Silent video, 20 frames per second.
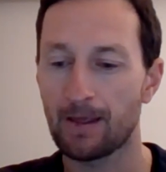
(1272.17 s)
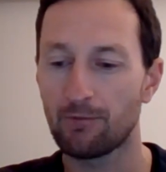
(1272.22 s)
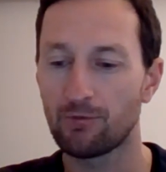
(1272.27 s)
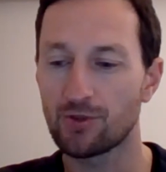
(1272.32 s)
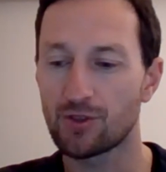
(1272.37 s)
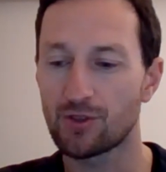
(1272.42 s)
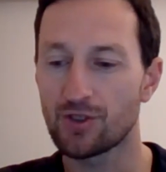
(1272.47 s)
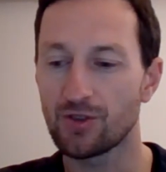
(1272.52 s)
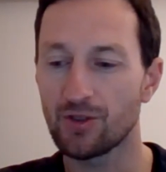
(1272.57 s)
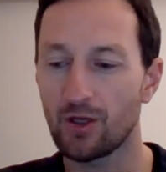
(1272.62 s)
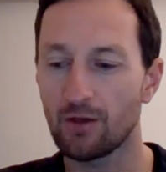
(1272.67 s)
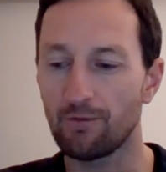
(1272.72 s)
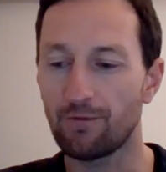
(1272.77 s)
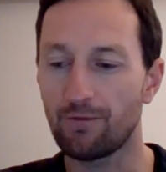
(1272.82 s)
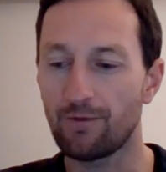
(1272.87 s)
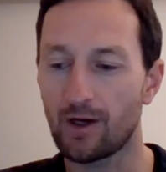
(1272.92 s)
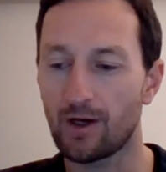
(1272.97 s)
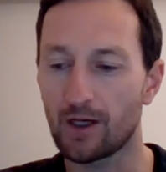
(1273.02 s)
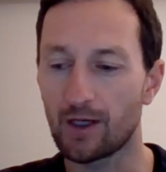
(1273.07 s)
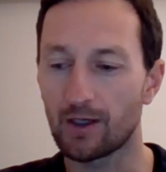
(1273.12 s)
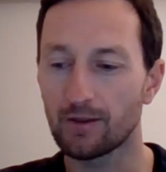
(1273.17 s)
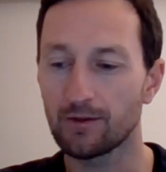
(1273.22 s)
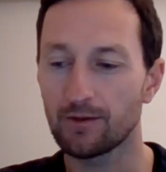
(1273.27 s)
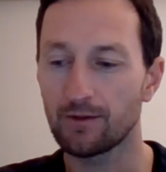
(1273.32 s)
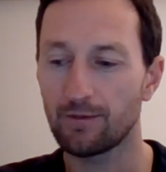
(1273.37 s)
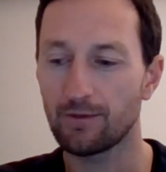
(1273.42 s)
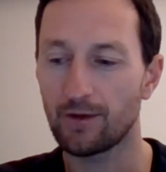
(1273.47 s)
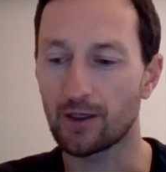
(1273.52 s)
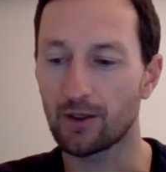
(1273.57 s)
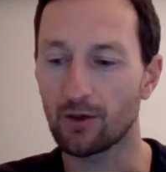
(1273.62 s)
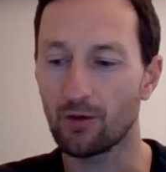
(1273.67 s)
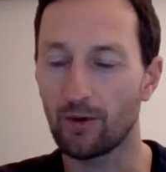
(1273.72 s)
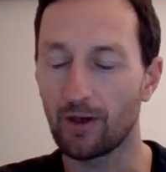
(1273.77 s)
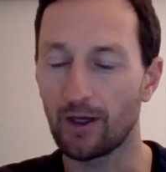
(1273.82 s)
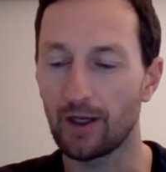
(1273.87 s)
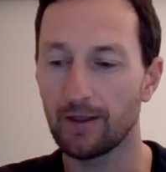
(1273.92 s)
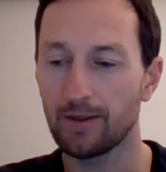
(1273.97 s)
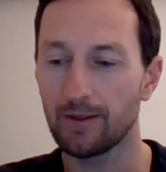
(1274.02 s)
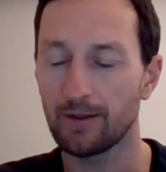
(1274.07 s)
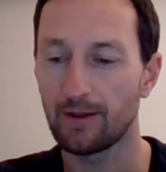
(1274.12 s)
which is not far
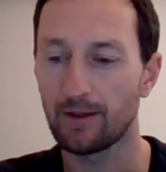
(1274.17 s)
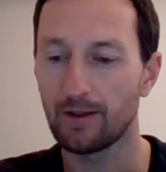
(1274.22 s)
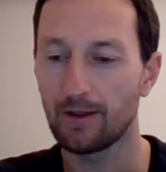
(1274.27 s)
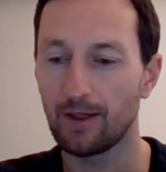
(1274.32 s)
away.